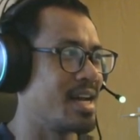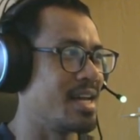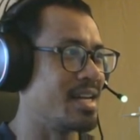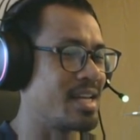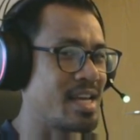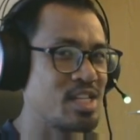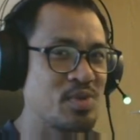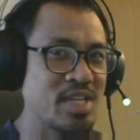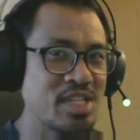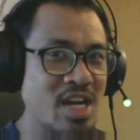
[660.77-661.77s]
In case you
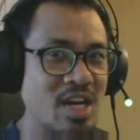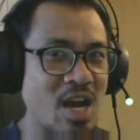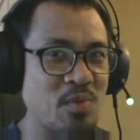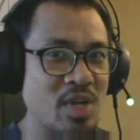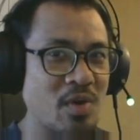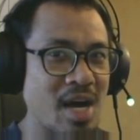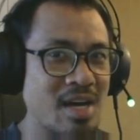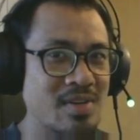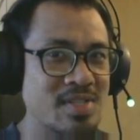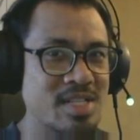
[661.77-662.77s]
didn't check that video
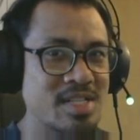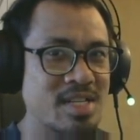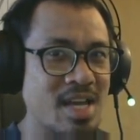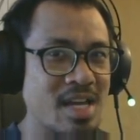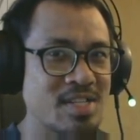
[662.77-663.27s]
out just yet,